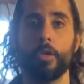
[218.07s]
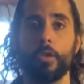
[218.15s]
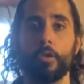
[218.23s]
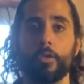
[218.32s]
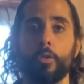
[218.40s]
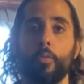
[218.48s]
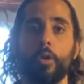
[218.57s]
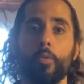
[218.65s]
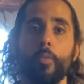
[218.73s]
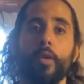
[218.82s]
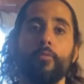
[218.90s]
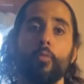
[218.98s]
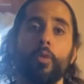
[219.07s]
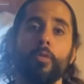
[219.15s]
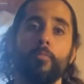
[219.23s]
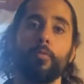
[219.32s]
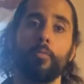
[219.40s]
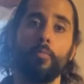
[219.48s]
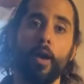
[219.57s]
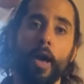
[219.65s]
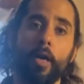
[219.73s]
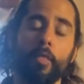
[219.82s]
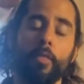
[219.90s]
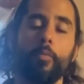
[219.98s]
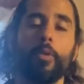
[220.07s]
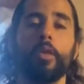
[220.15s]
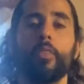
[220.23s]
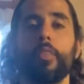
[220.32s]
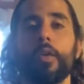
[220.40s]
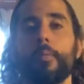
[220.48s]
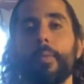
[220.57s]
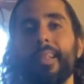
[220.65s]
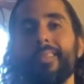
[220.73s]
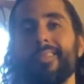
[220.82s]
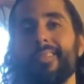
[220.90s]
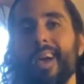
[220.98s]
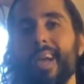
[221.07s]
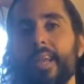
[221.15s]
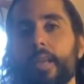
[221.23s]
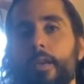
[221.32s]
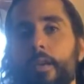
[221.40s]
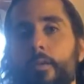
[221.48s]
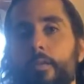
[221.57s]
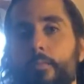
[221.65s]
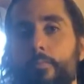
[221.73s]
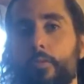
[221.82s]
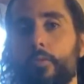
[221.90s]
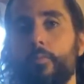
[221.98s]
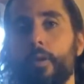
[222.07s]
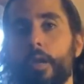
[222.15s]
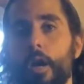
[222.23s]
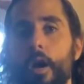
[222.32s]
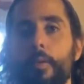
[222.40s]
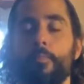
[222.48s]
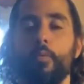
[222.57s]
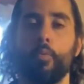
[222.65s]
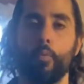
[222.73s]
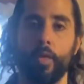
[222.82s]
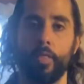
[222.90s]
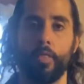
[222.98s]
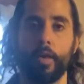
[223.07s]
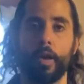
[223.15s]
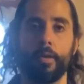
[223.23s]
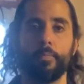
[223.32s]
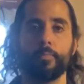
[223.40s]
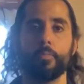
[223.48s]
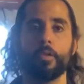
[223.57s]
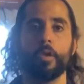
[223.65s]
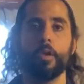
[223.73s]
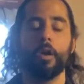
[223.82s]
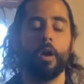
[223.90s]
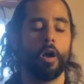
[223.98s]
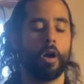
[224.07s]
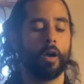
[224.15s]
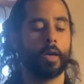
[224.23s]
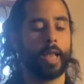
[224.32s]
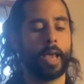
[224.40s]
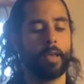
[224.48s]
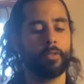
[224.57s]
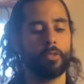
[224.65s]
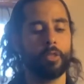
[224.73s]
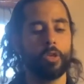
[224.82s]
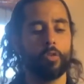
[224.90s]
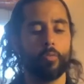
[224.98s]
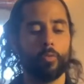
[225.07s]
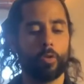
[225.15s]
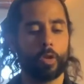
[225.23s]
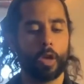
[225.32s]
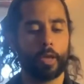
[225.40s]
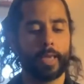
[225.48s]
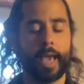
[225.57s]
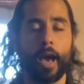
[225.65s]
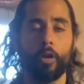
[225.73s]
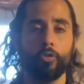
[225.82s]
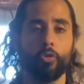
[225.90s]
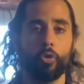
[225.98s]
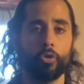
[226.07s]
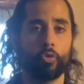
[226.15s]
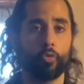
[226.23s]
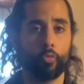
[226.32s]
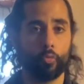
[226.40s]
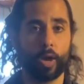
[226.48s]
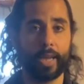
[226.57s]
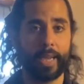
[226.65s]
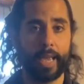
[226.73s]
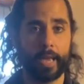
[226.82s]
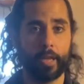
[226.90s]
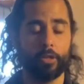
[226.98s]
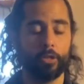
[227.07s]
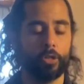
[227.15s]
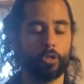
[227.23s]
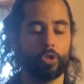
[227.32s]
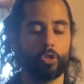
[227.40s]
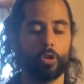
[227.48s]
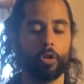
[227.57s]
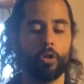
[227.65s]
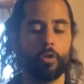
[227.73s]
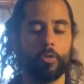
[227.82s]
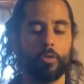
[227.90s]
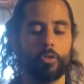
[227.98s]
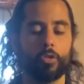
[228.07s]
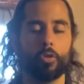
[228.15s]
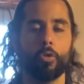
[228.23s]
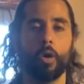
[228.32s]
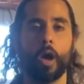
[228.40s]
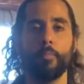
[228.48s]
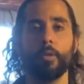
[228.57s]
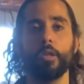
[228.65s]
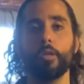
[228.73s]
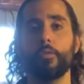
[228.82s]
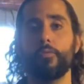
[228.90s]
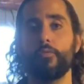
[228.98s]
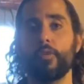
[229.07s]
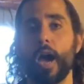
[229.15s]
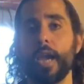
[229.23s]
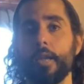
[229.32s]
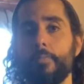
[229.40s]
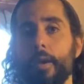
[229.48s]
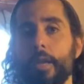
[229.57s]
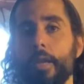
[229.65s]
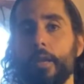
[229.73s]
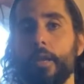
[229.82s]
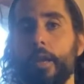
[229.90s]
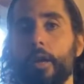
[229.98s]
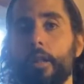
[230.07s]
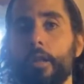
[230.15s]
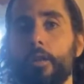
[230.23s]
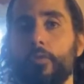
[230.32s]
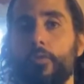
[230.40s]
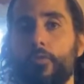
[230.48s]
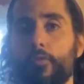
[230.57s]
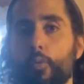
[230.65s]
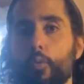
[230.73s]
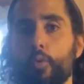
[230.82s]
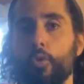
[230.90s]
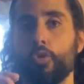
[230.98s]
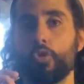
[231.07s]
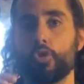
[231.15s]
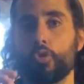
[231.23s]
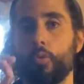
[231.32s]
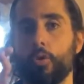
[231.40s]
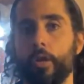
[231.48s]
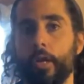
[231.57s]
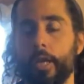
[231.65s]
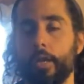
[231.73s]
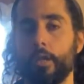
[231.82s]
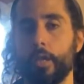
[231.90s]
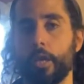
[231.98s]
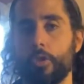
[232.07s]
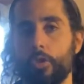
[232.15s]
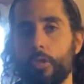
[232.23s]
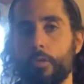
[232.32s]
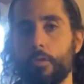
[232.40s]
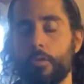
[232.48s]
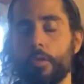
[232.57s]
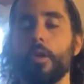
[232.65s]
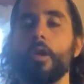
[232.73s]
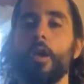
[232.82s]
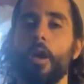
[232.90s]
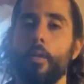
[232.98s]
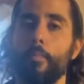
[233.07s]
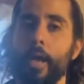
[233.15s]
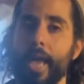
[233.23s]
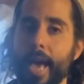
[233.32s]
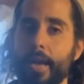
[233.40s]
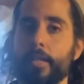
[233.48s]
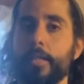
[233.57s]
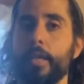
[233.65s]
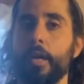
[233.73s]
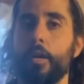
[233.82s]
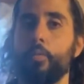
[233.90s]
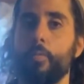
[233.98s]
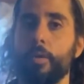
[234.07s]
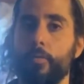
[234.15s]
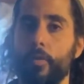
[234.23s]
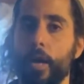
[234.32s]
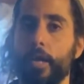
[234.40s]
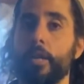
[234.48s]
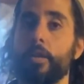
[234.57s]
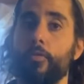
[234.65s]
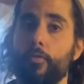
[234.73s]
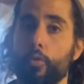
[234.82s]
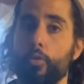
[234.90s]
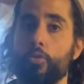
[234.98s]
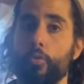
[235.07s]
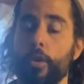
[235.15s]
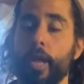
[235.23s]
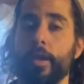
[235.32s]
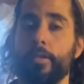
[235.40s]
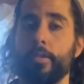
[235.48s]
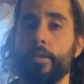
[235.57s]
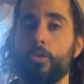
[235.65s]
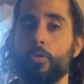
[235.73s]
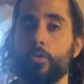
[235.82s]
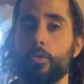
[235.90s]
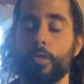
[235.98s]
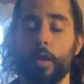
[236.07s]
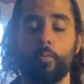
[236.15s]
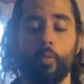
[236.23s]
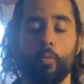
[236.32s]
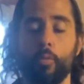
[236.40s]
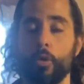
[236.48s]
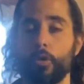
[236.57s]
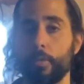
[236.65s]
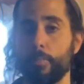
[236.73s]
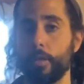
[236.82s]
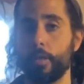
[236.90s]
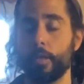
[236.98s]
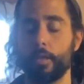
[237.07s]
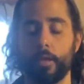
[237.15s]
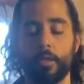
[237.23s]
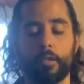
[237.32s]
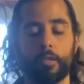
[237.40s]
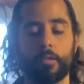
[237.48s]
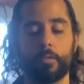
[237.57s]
So once we have a rhythm for breath, we can think about lining the movement up with that. I'm going to ask that you count on your right hand to start. So I'm going to divide my inhale into 4 short inhalations, and my exhale will be divided into 4 short exhalations. So that will work something like this.